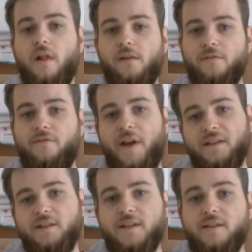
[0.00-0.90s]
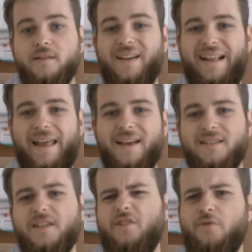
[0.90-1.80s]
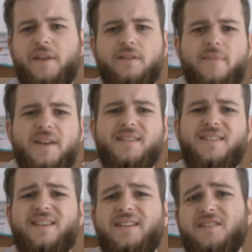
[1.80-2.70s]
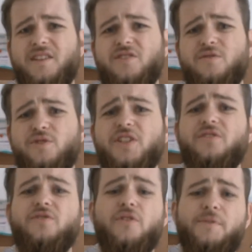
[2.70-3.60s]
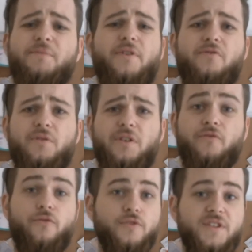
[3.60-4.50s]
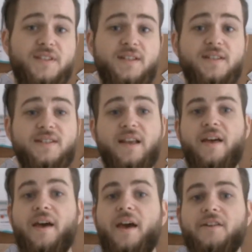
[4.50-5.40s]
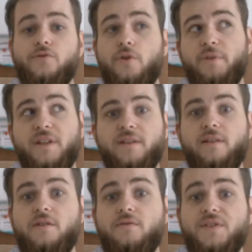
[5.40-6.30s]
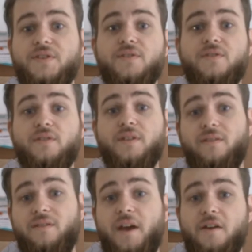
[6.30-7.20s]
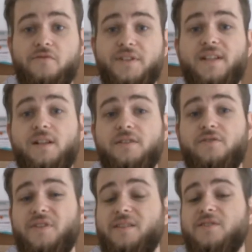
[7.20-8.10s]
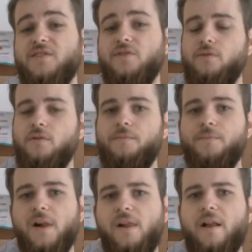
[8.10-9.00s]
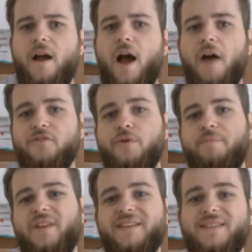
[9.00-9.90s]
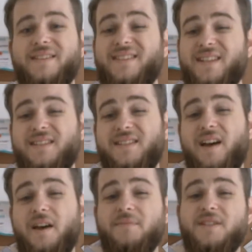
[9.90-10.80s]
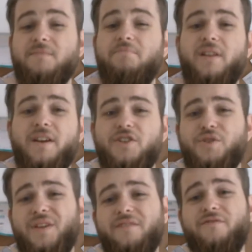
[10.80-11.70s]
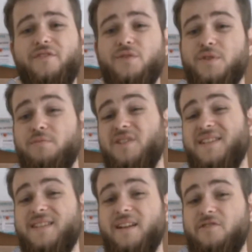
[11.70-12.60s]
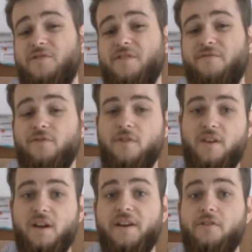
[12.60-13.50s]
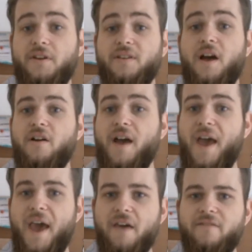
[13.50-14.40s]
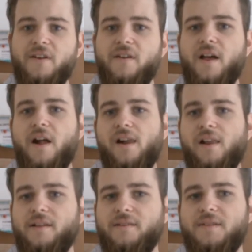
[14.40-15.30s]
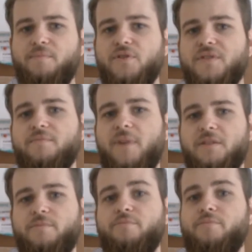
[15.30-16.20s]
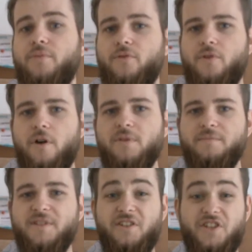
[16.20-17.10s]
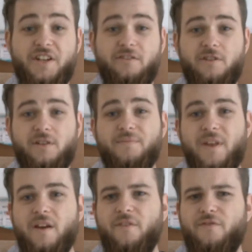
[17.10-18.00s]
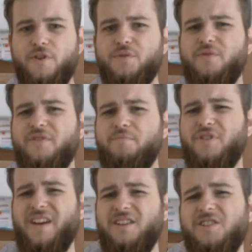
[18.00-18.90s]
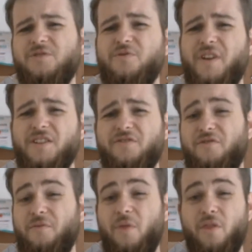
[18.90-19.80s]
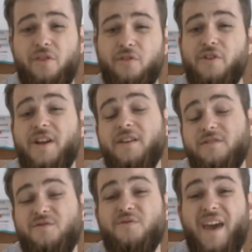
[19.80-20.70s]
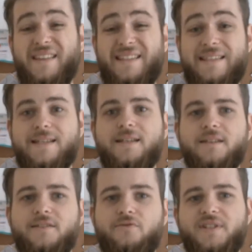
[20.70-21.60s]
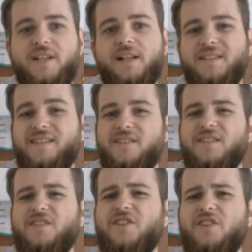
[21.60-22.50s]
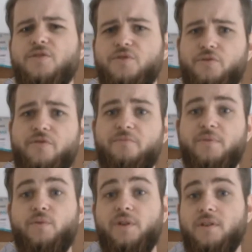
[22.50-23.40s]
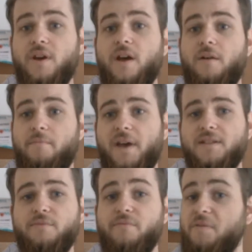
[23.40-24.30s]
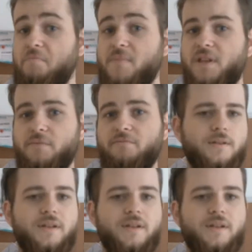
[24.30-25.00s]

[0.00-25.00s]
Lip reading: Finally, the classic randomized stats are usually determined by rolling 4d6 and dropping the lowest die result to get a score. After repeating this 6 times, a player should have usable stat array for their character. However, this poses multiple problems in general. First, with a potential range from 3 to 18 as a result, there's a huge rift between maximum and minimum.